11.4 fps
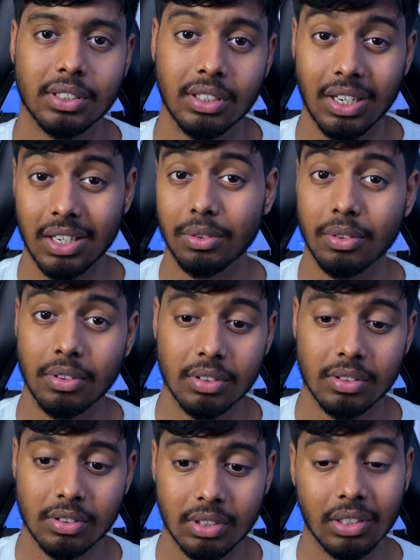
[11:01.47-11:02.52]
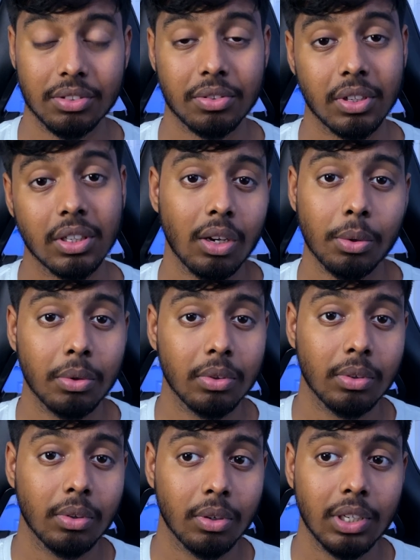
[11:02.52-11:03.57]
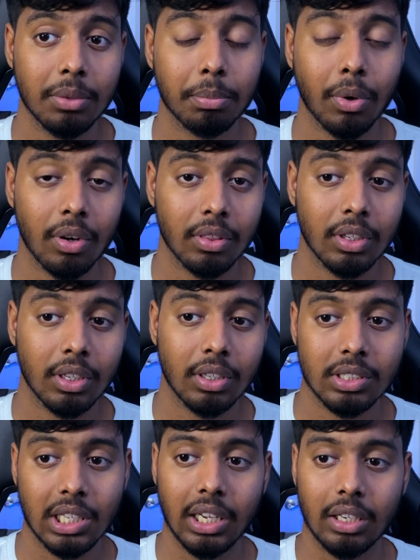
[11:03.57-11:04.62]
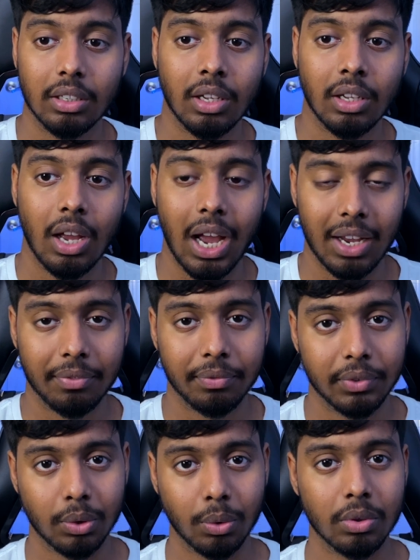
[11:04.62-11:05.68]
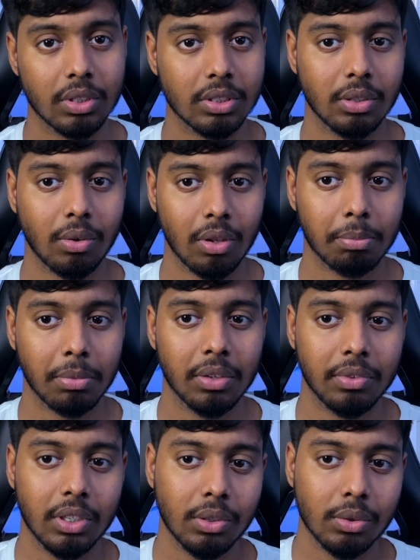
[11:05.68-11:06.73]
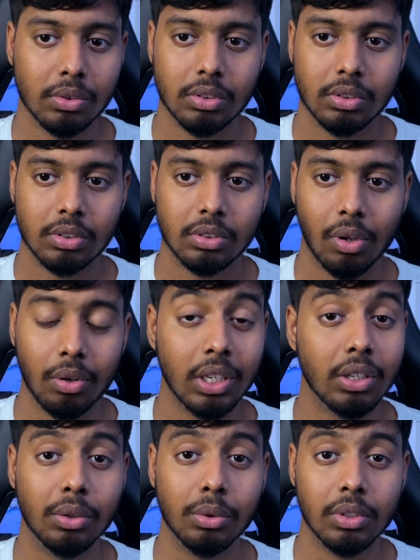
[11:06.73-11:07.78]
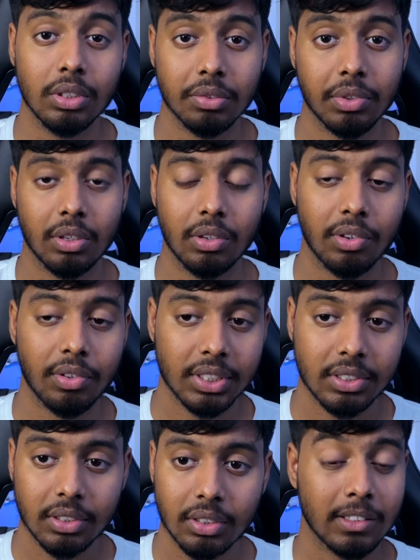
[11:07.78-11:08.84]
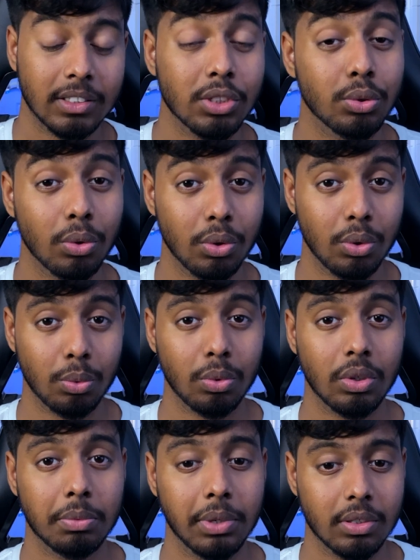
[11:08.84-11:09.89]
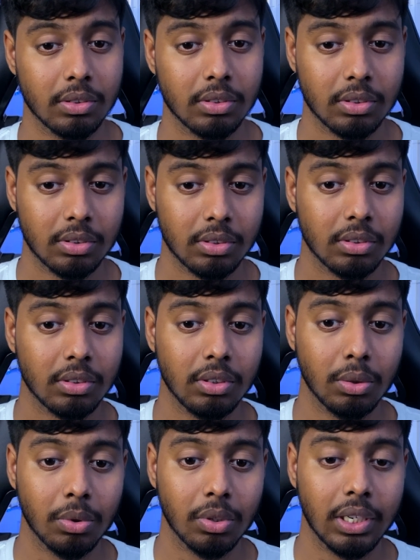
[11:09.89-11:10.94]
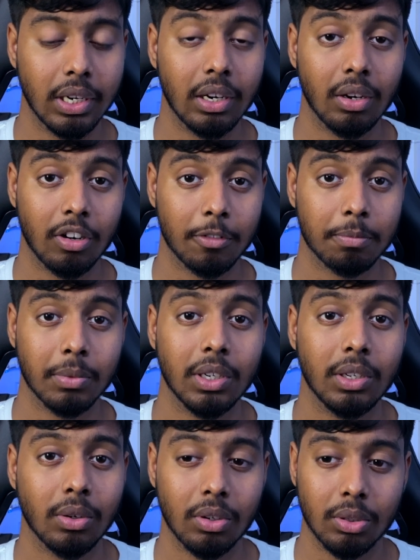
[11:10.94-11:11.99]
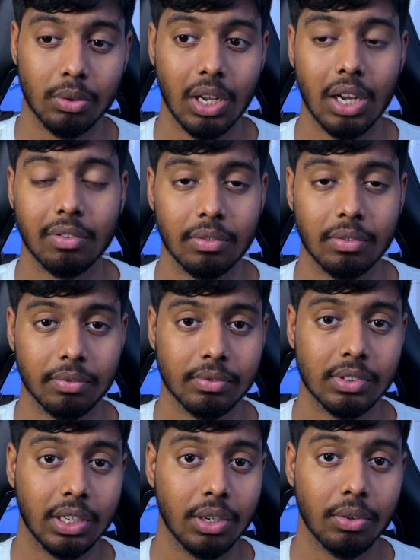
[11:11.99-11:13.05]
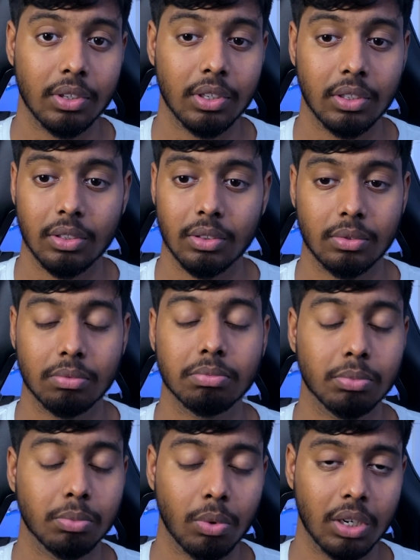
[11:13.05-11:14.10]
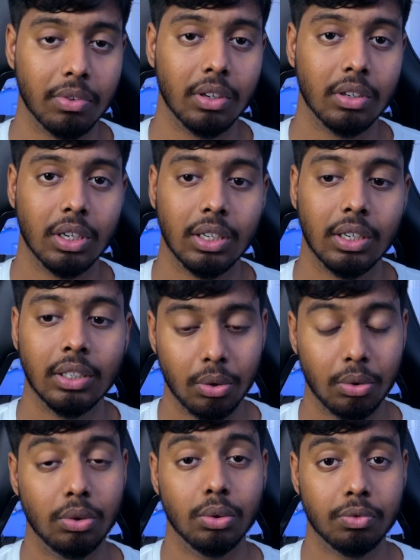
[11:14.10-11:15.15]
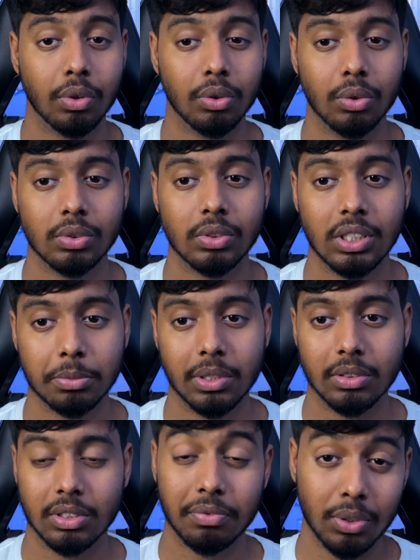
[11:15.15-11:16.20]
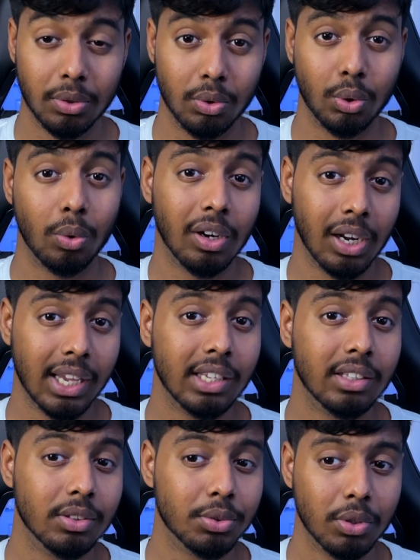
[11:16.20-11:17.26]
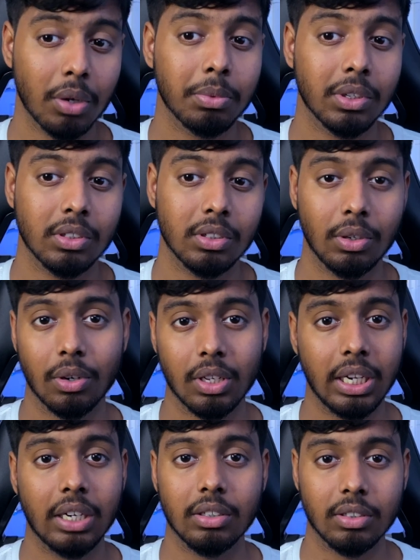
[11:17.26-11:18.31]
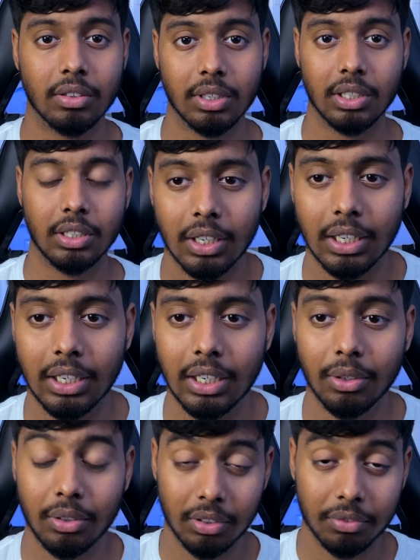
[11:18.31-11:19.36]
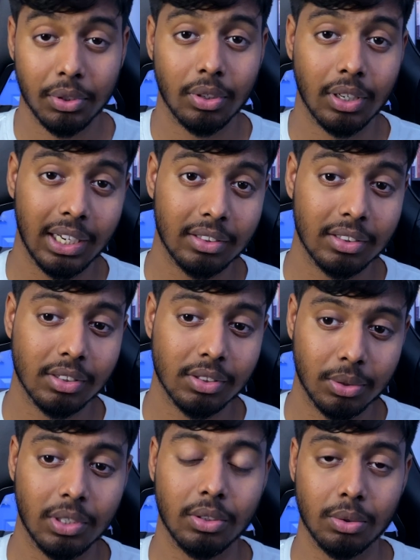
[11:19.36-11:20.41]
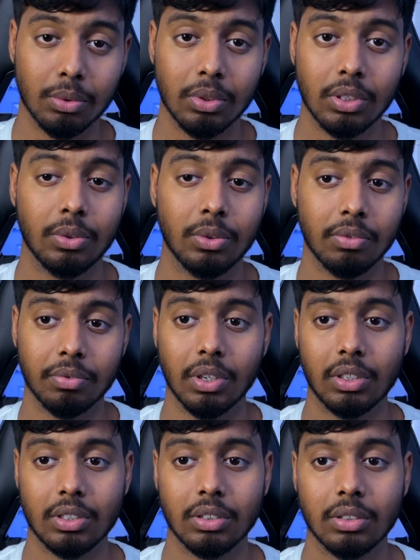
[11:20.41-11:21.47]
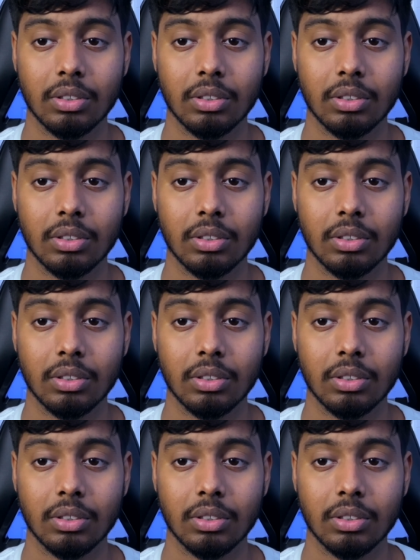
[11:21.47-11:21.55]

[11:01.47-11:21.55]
and get into this industry On, only important thing is like I have told this in all my videos only do this if you're interested just don't do it because you would get a lot of money or you'll have a security you know whatever uh, don't do for those things because if you don't like this job then you're gonna hate it really uh, only if you like this you can do it you can work